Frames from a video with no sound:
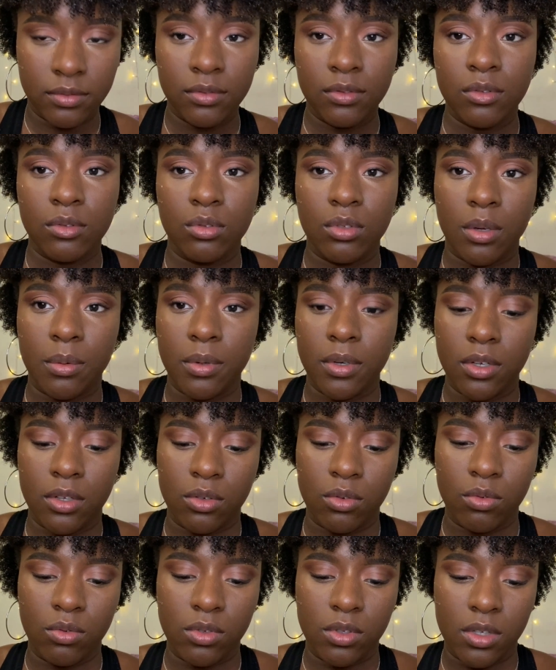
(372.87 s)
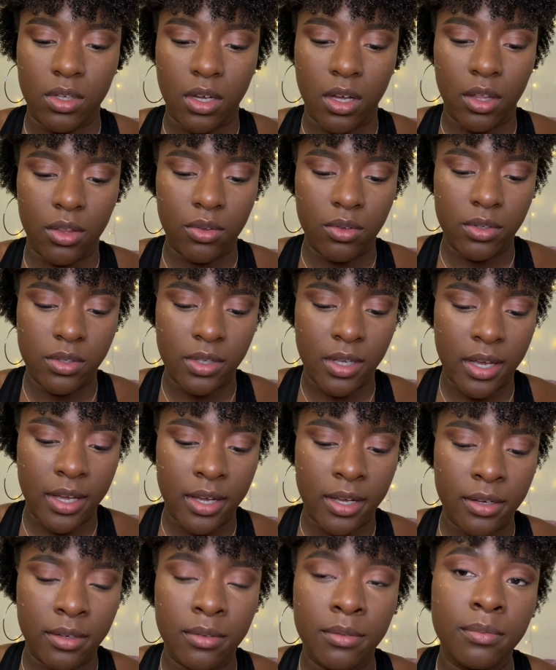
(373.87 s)
So I'm gonna use the other
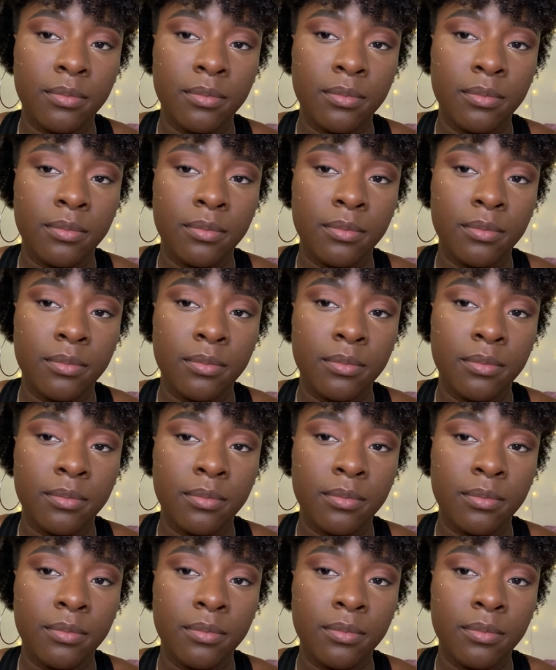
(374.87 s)
side.